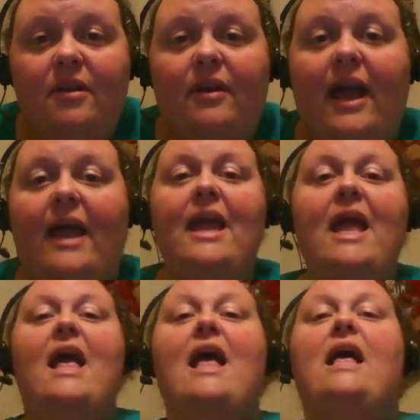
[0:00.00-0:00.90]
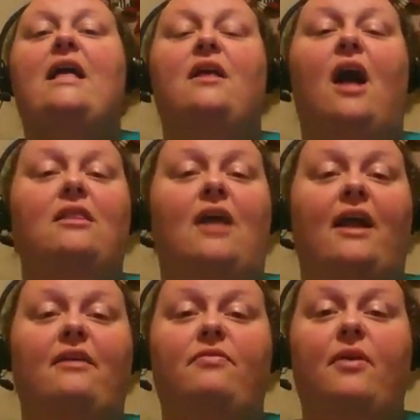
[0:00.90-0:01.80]
Okay? A
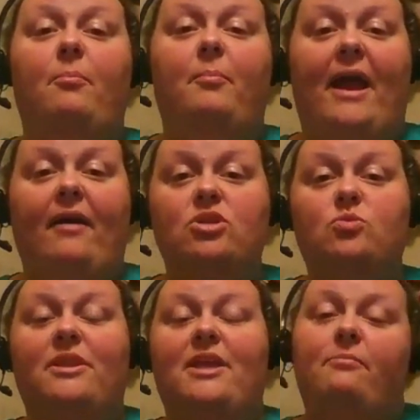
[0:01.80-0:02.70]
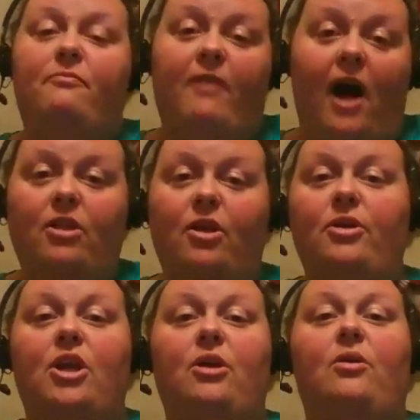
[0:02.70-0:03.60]
lot of parents will then follow
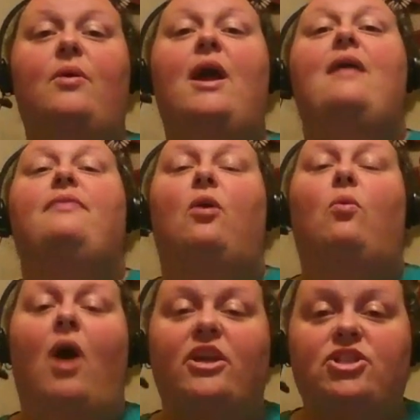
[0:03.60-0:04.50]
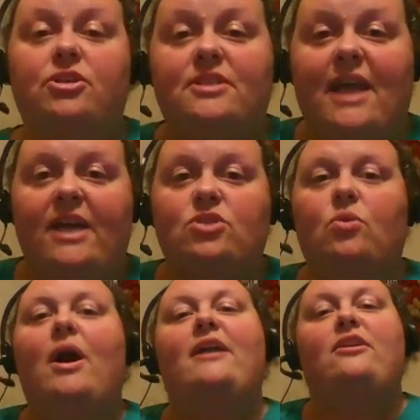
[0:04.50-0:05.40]
you. They'll watch your
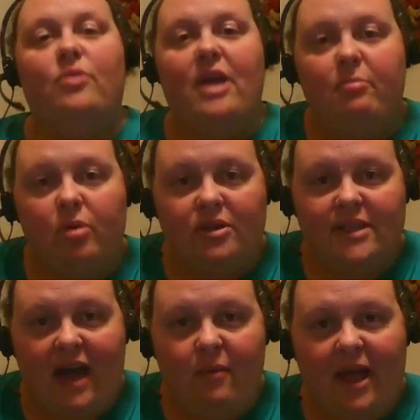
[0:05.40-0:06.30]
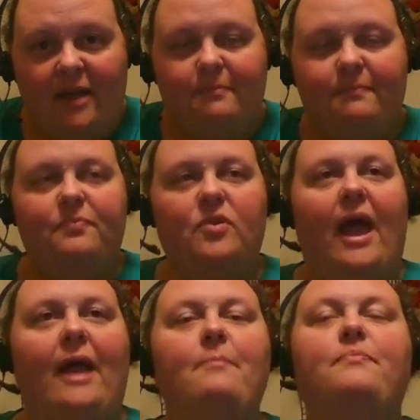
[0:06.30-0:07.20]
schedule, and you'll get booked that way.
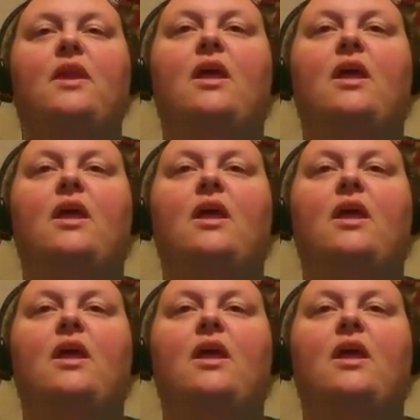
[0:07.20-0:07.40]
Okay?